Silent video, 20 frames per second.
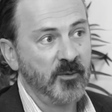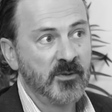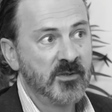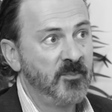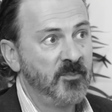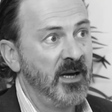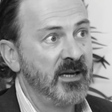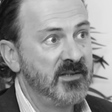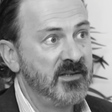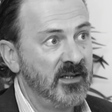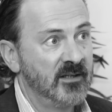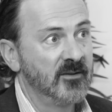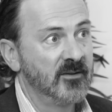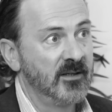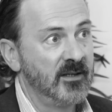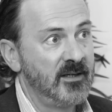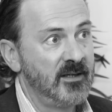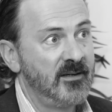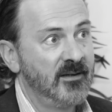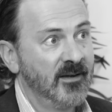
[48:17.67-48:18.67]
It was
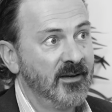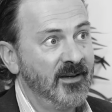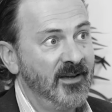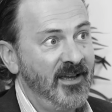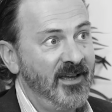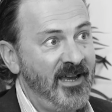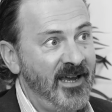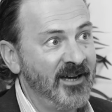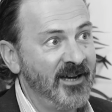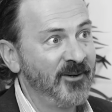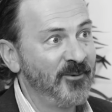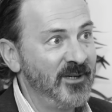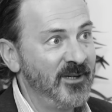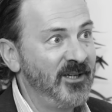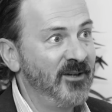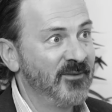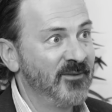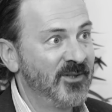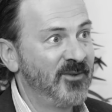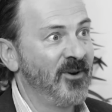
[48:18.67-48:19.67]
basically how do
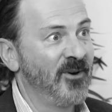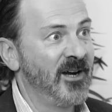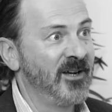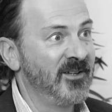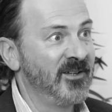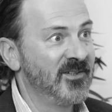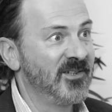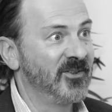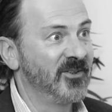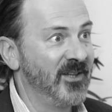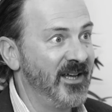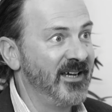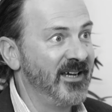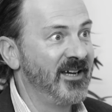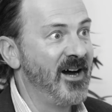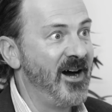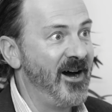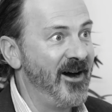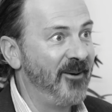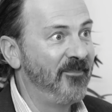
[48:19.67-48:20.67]
we give Australians a
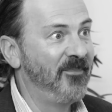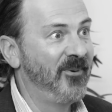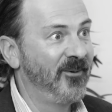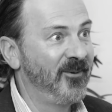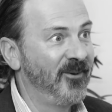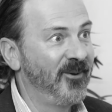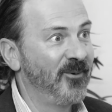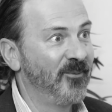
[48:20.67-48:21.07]
leg up